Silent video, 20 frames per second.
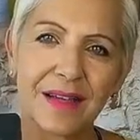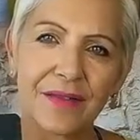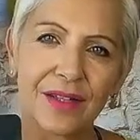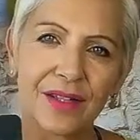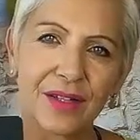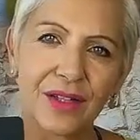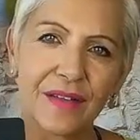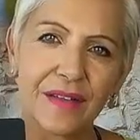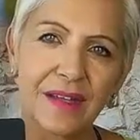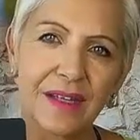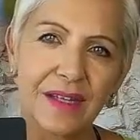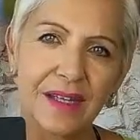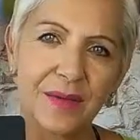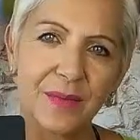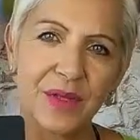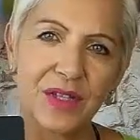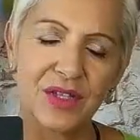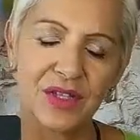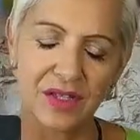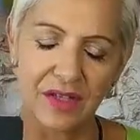Have a look at the
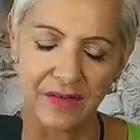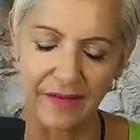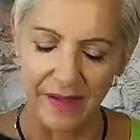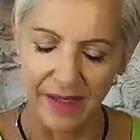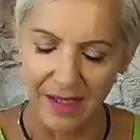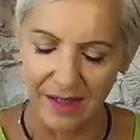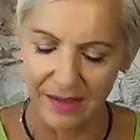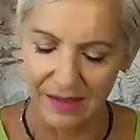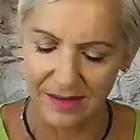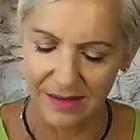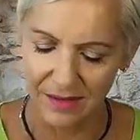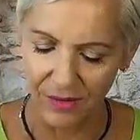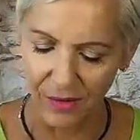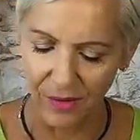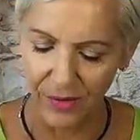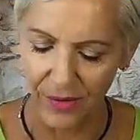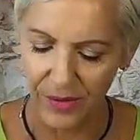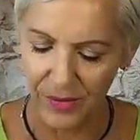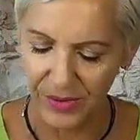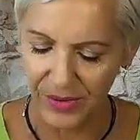image on that.
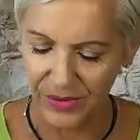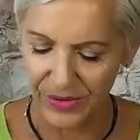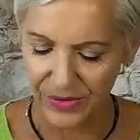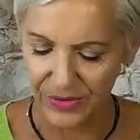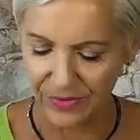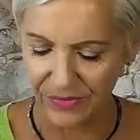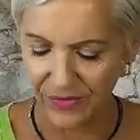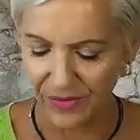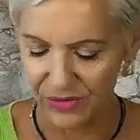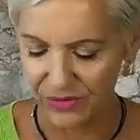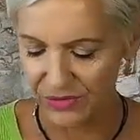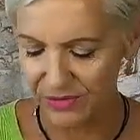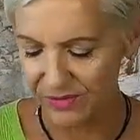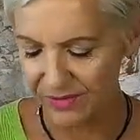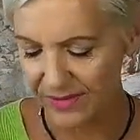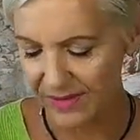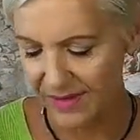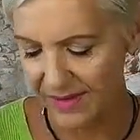So beautiful.